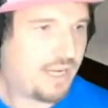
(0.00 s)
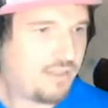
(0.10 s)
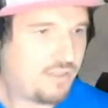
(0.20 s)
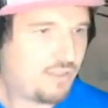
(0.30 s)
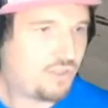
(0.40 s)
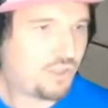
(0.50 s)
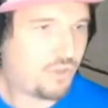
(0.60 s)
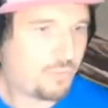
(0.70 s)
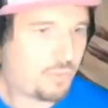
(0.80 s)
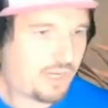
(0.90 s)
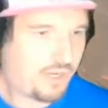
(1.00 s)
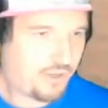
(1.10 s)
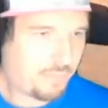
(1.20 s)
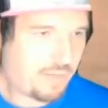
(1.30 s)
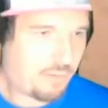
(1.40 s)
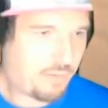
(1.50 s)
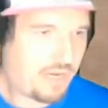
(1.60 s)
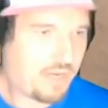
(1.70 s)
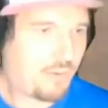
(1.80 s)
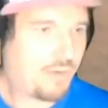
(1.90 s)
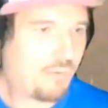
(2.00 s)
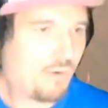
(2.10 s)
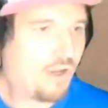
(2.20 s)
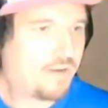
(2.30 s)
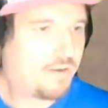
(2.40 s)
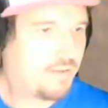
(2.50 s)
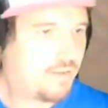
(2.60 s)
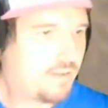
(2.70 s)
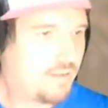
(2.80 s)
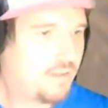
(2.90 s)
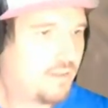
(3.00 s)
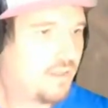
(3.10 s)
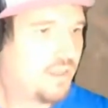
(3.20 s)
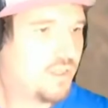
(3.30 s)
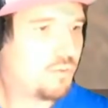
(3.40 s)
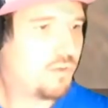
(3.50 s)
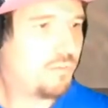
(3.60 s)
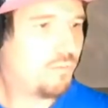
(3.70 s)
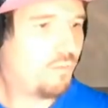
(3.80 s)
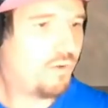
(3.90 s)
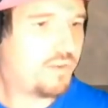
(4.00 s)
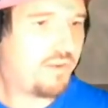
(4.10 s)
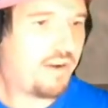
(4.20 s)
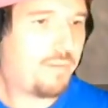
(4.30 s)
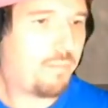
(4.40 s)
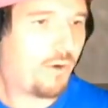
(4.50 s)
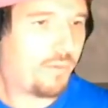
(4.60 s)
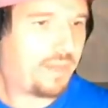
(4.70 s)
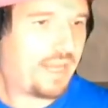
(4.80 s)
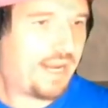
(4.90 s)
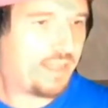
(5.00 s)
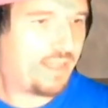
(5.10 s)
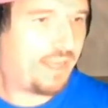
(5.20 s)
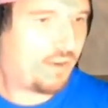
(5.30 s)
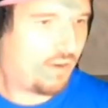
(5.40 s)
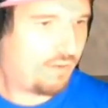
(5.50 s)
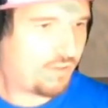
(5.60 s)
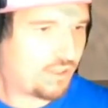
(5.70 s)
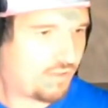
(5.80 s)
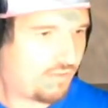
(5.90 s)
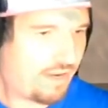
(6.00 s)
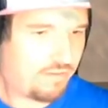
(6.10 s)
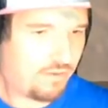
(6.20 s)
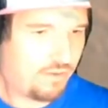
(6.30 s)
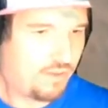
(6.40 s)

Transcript: to show the player you can make one anywhere you want. It's a very important mechanic later on for survival.